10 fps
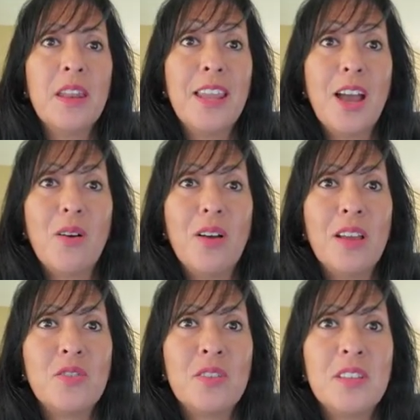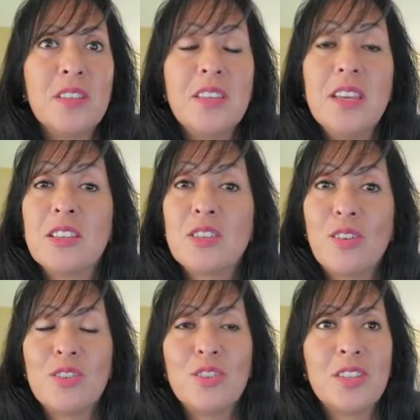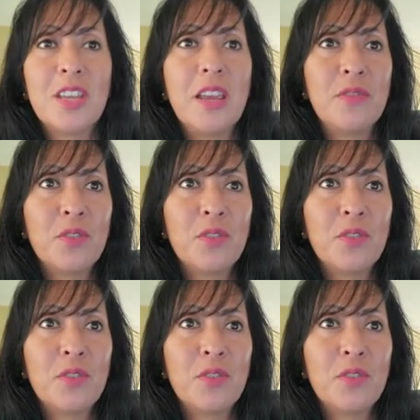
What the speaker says: Now, as you can see, it starts to save.